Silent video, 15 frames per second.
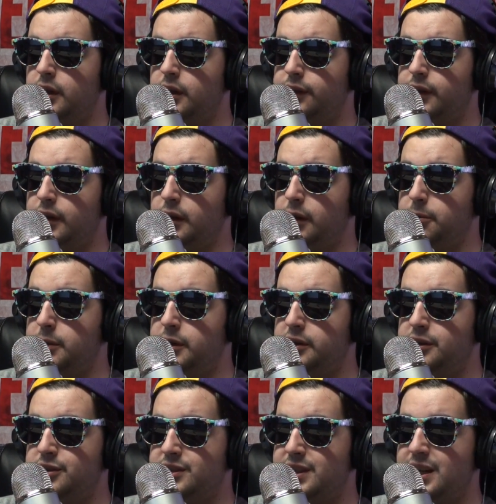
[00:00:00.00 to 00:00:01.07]
that helped me
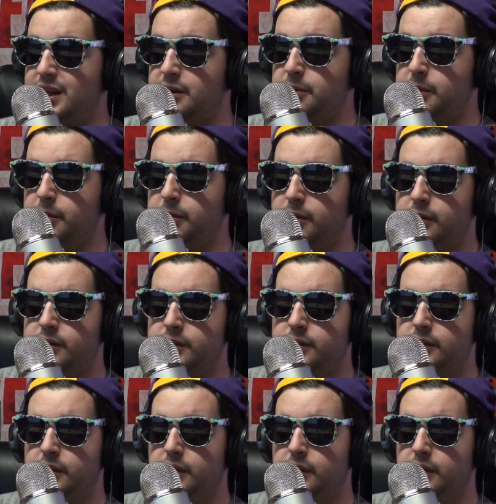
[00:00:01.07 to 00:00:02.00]
understand what it was.